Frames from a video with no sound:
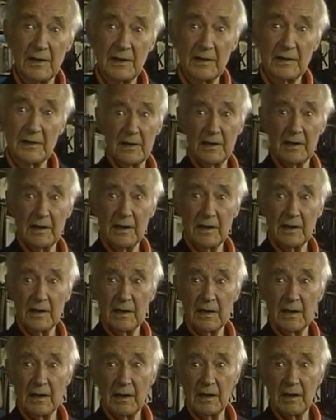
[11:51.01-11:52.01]
Yeah. So
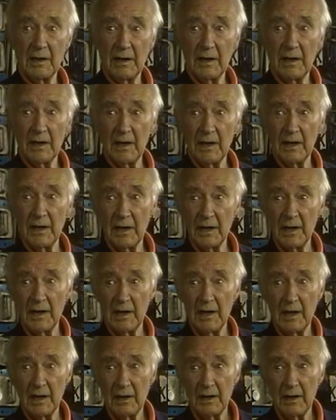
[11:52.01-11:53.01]
so it, it
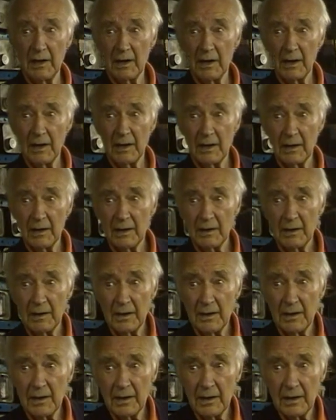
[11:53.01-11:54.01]
it's not
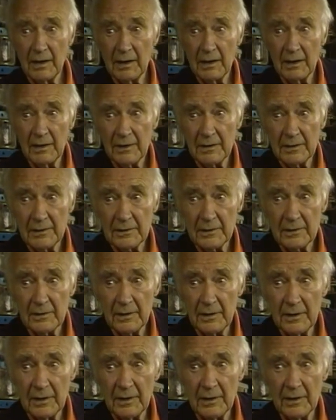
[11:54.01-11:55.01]
there to
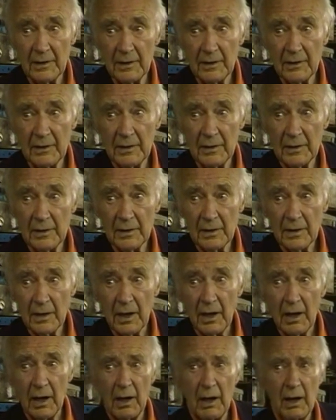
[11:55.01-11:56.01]
create a vacuum
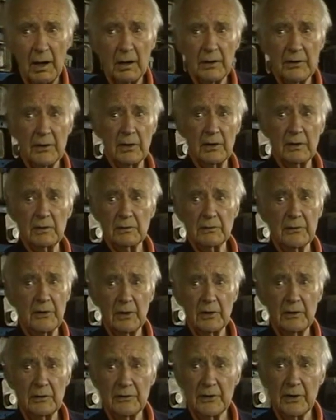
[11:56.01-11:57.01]
on the oh, output. No,
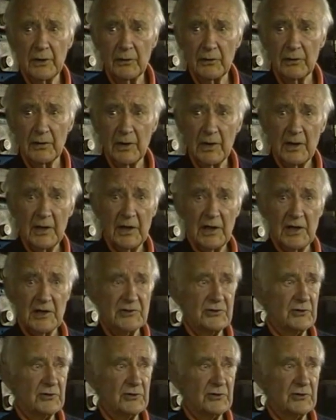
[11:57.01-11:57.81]
no, no. No.